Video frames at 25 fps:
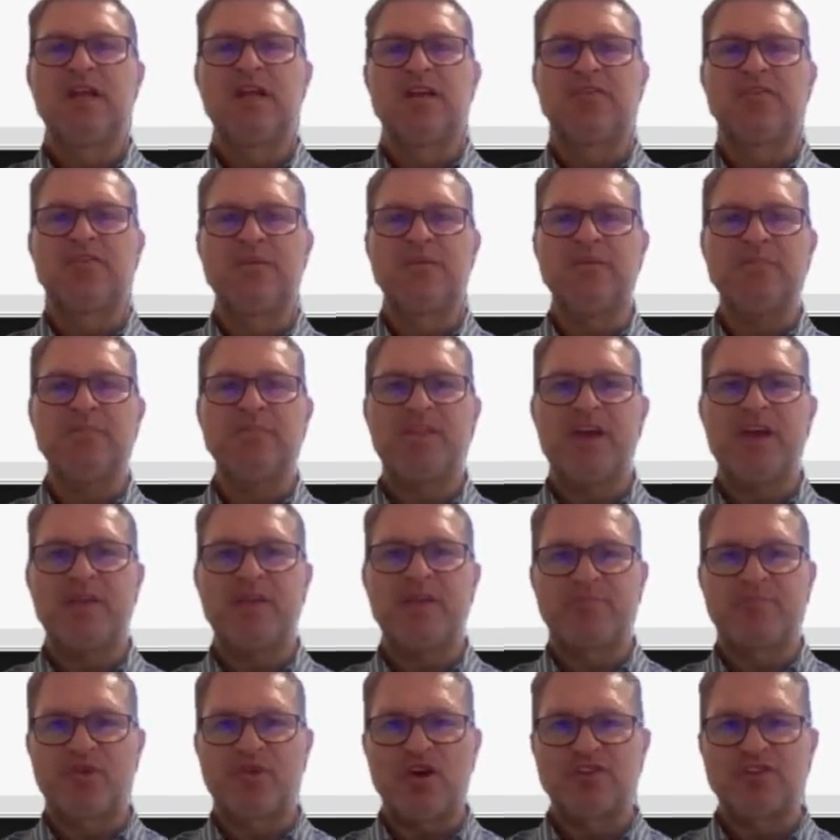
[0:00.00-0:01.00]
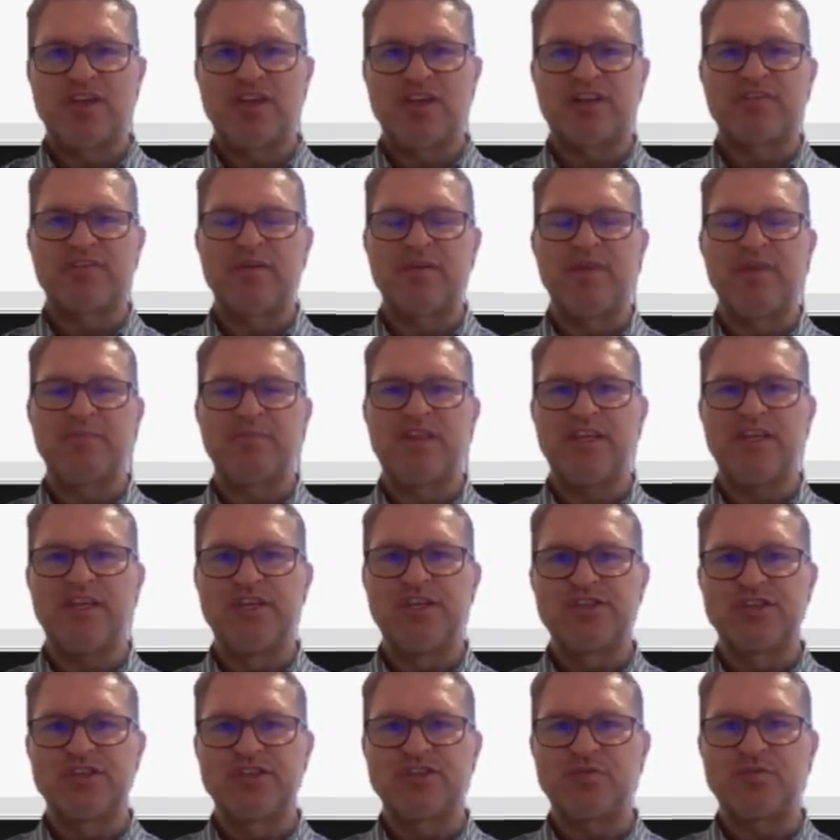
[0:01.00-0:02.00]
remember that project, remember the
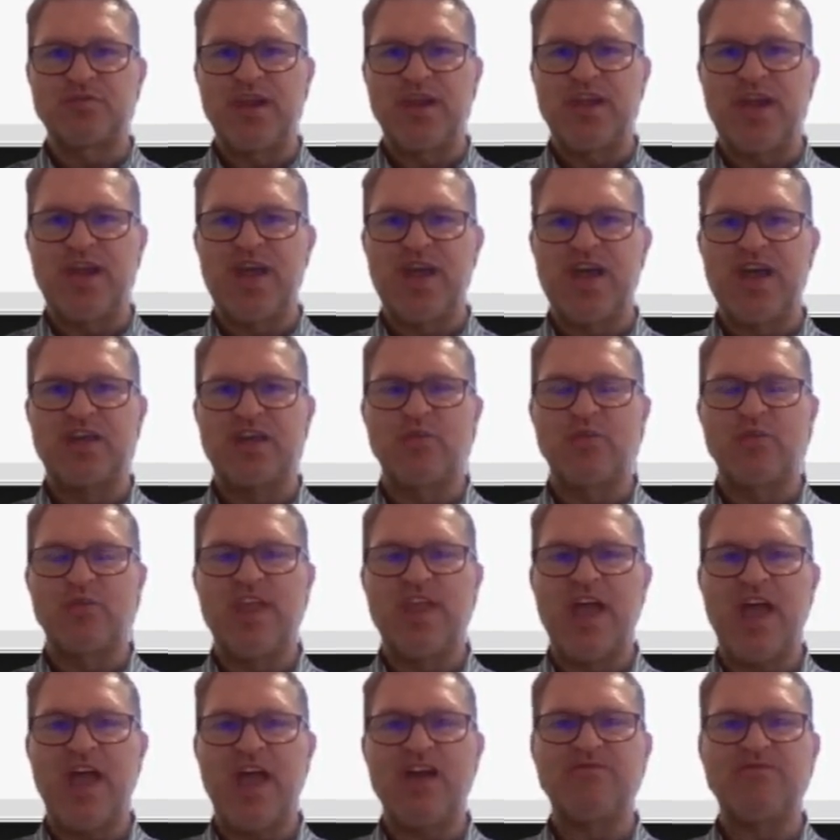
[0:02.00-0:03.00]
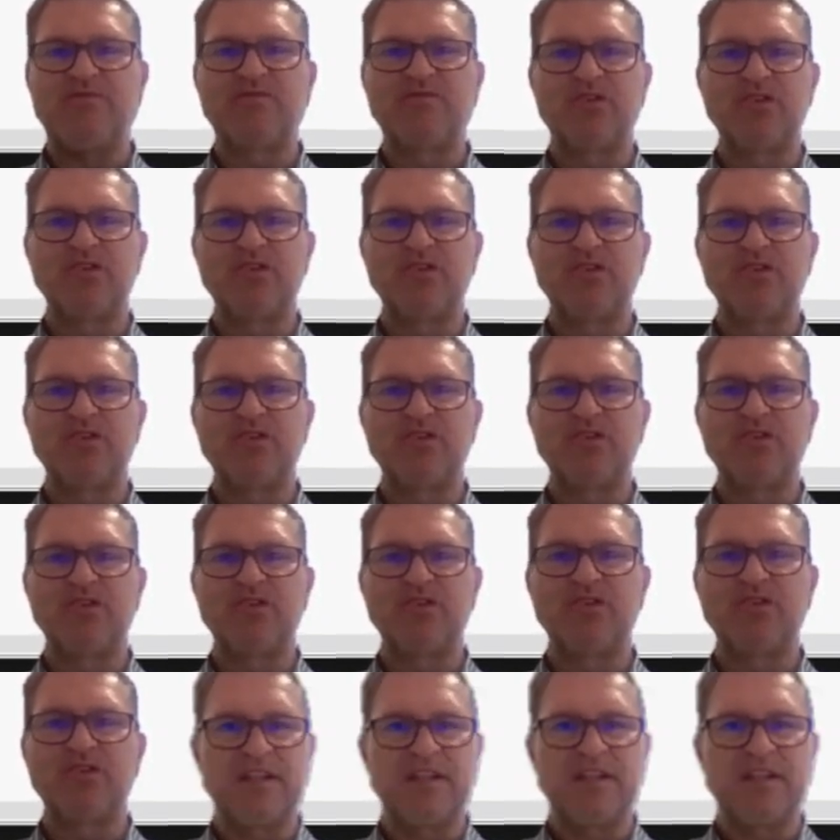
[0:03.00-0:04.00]
issues we had. We have to
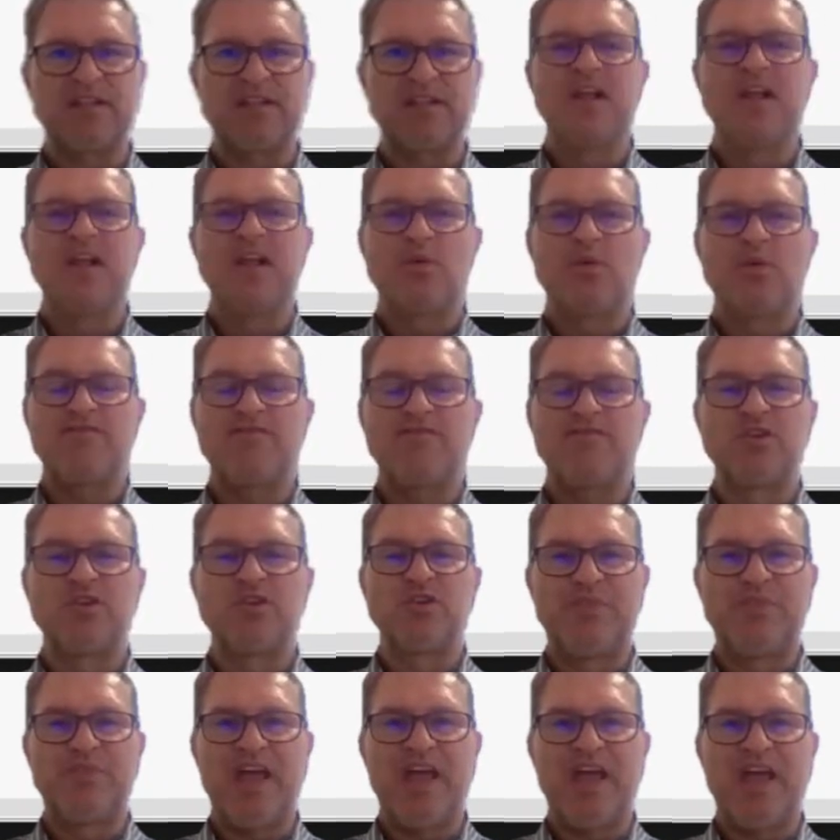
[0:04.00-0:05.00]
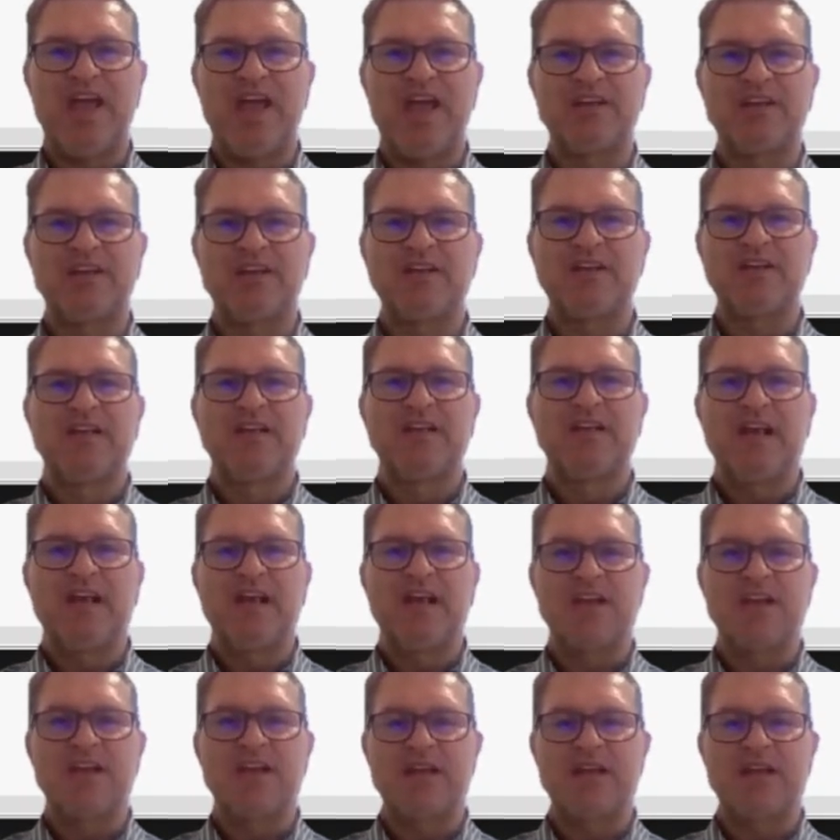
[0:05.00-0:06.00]
consider that. We have to plan
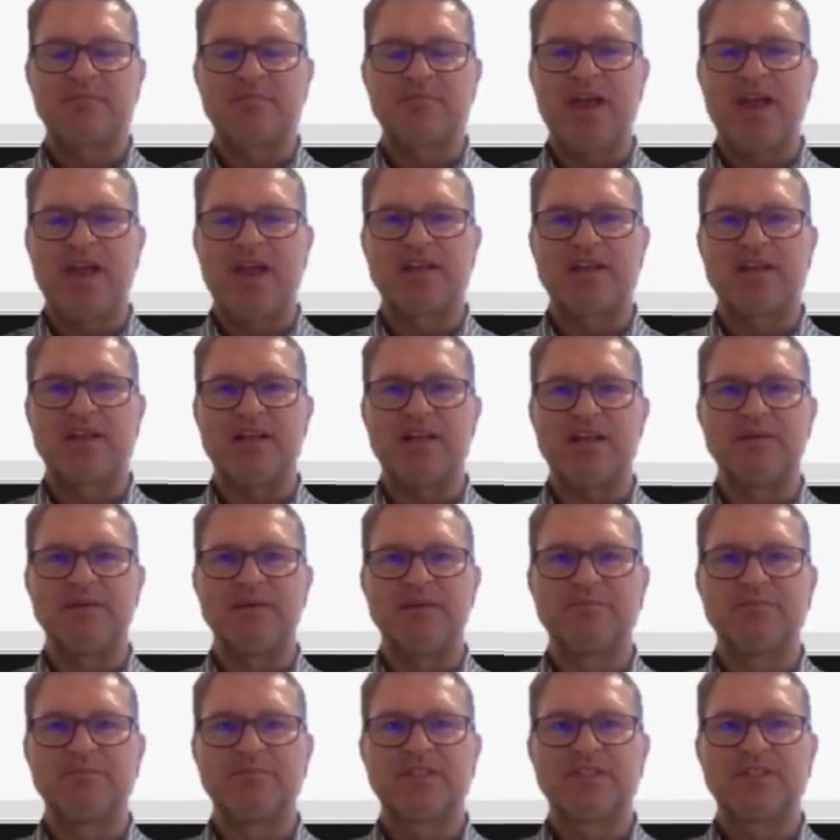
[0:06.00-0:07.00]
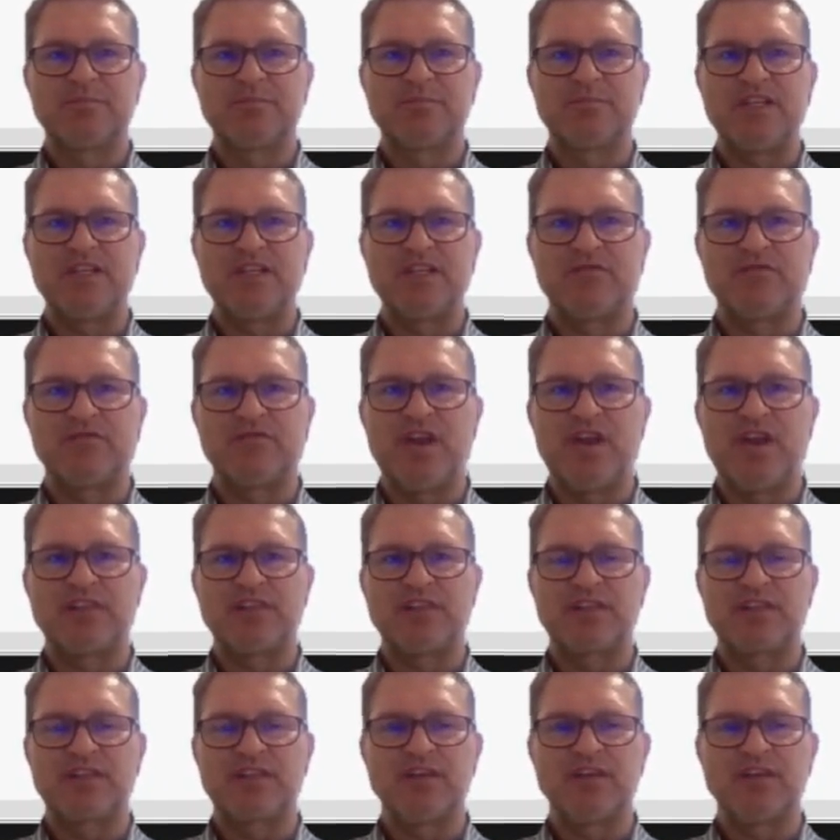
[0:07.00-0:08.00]
and make space for
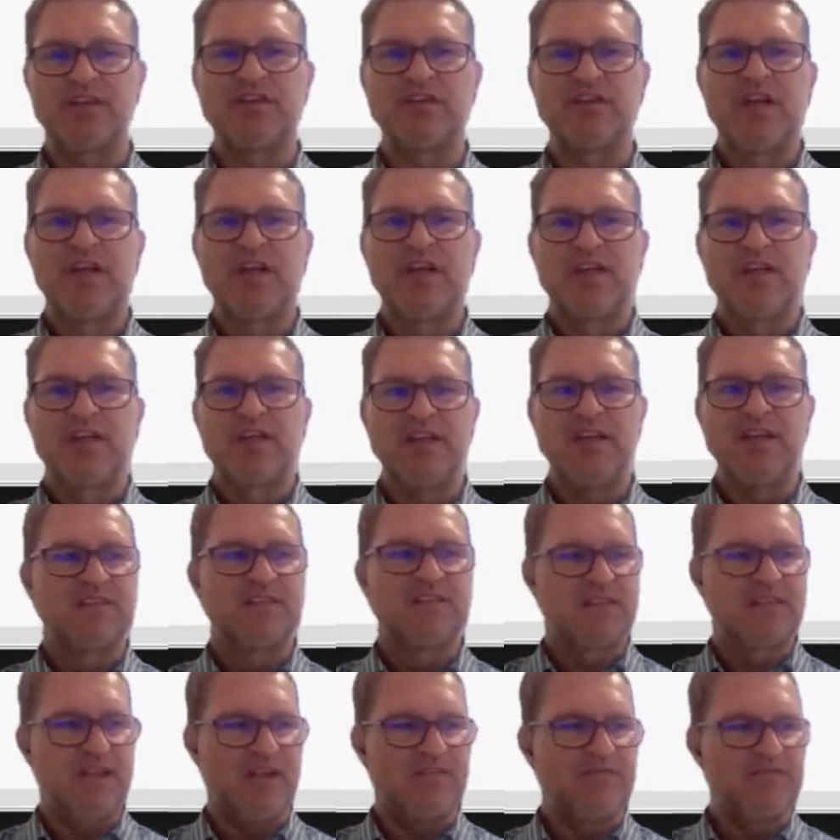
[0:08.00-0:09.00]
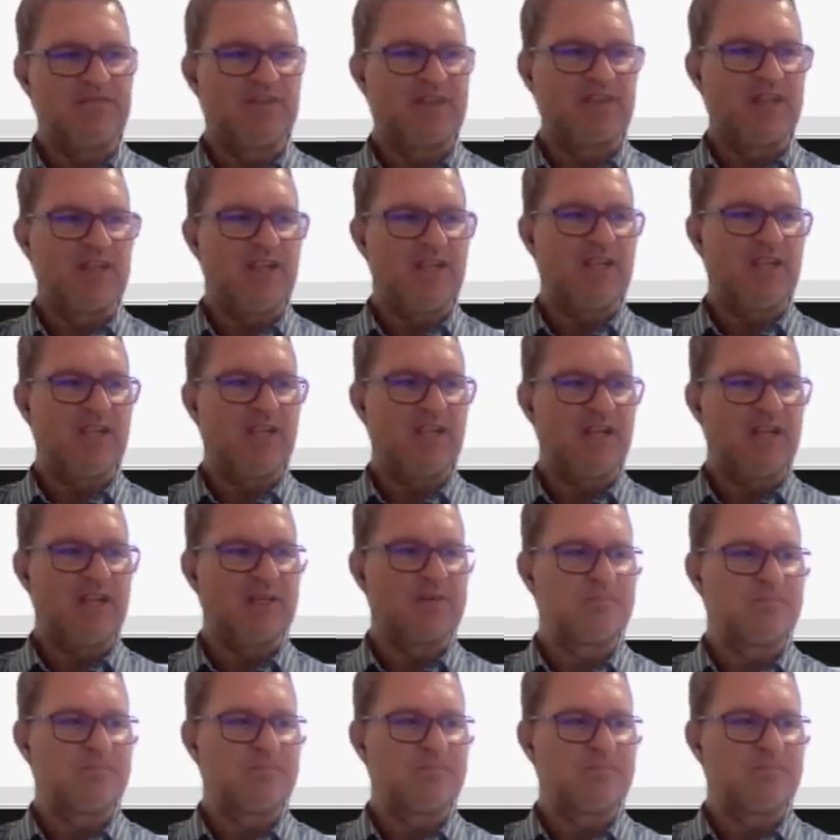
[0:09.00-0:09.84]
that. So, yes, definitely.